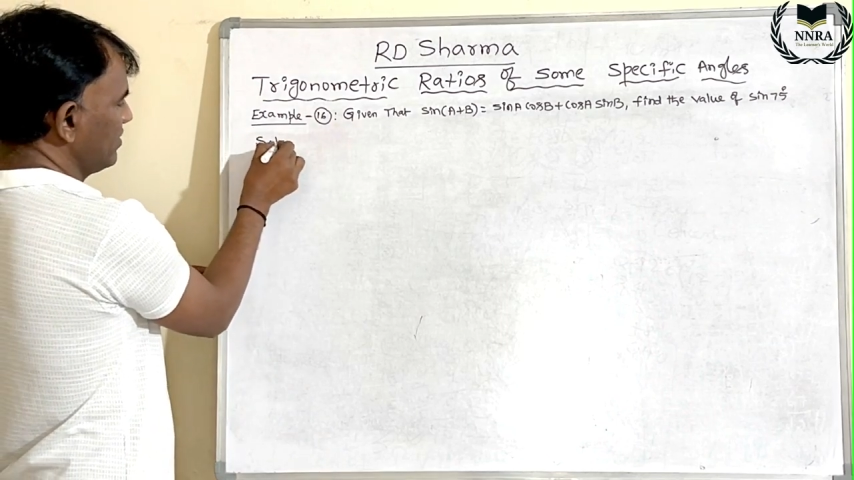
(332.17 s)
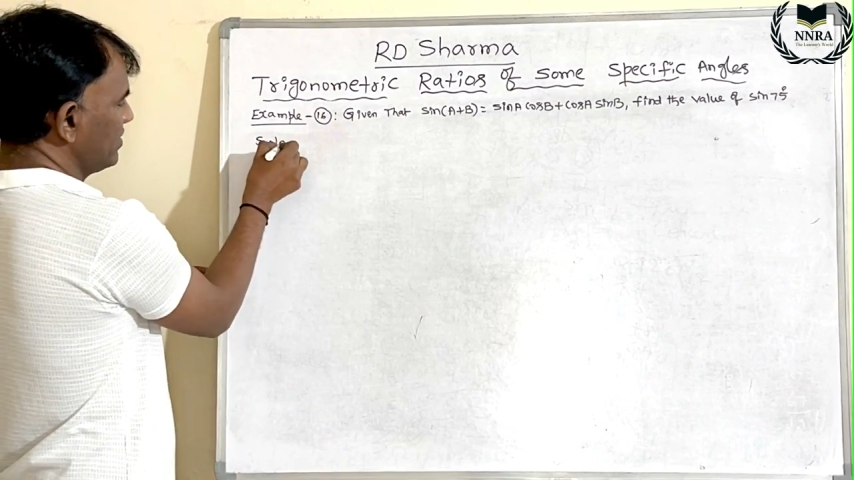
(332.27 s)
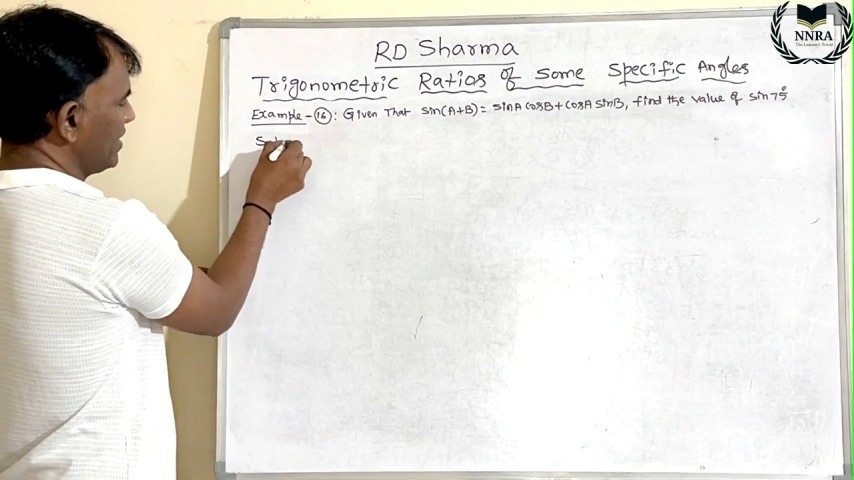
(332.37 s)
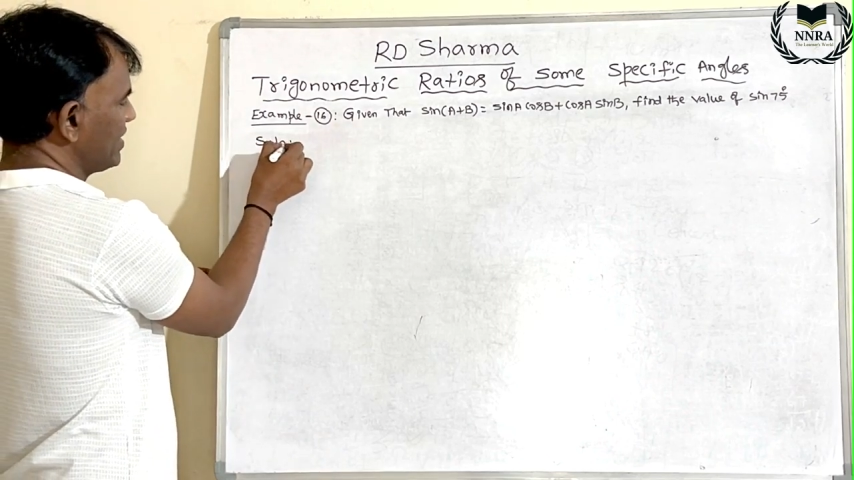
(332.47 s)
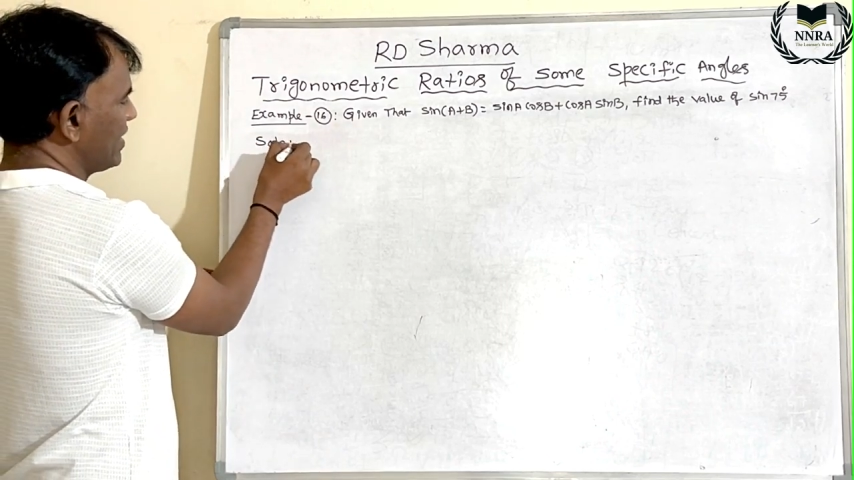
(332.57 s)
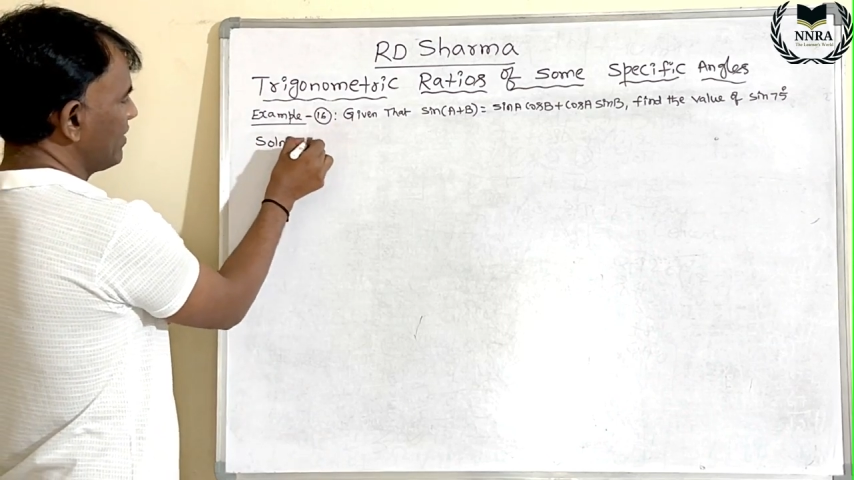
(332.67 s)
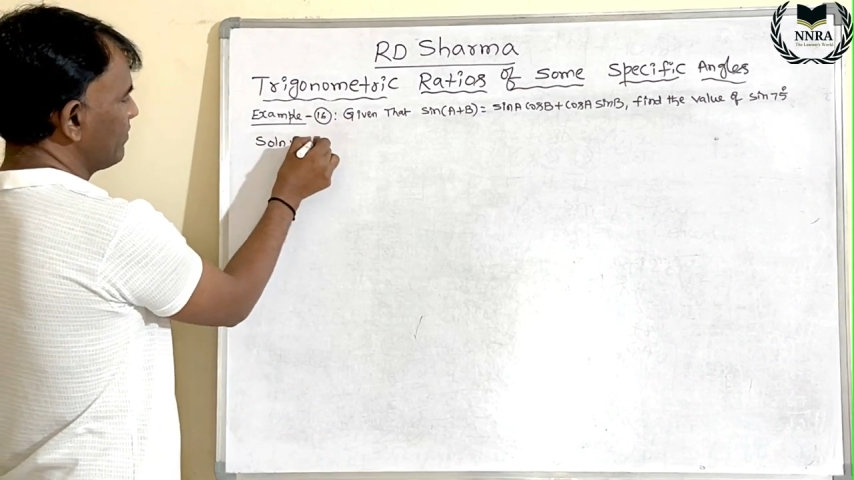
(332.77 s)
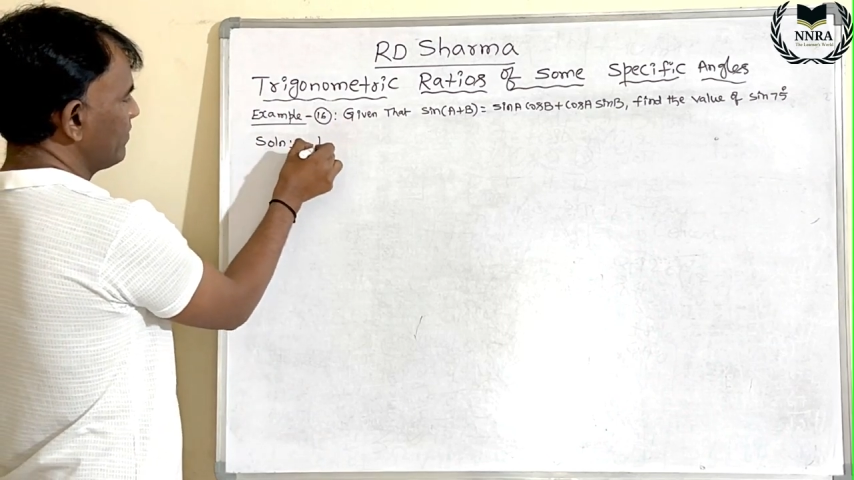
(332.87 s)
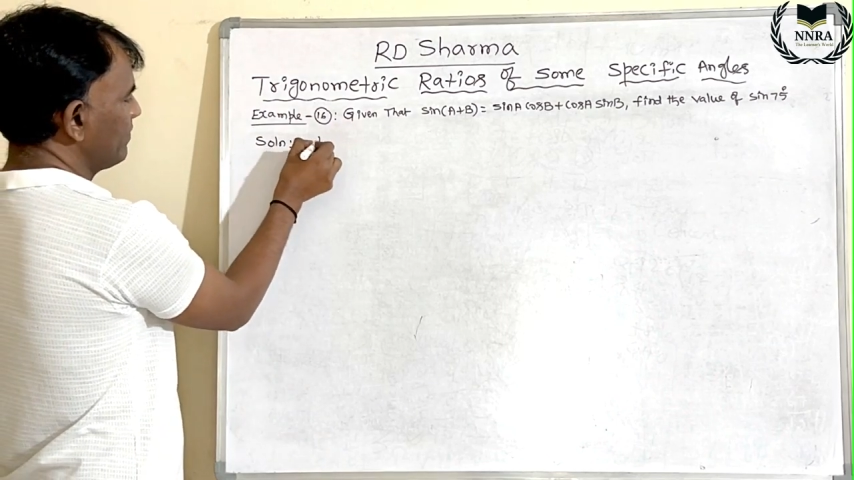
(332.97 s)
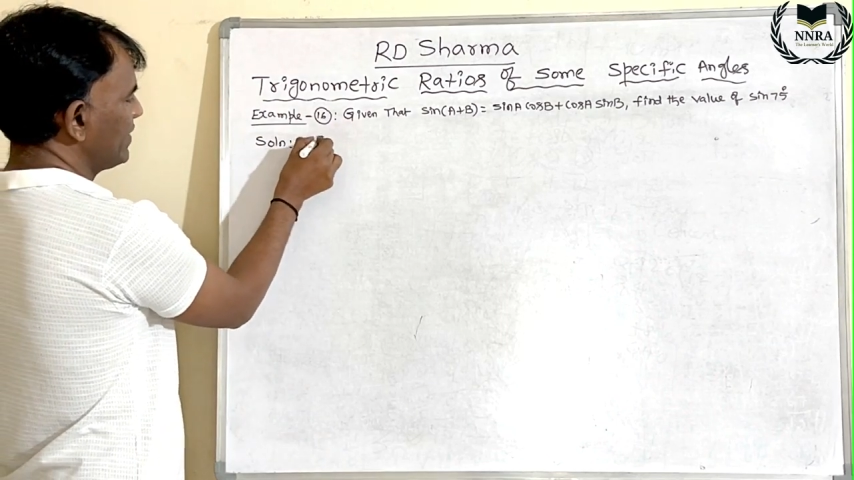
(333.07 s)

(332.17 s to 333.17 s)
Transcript: just I am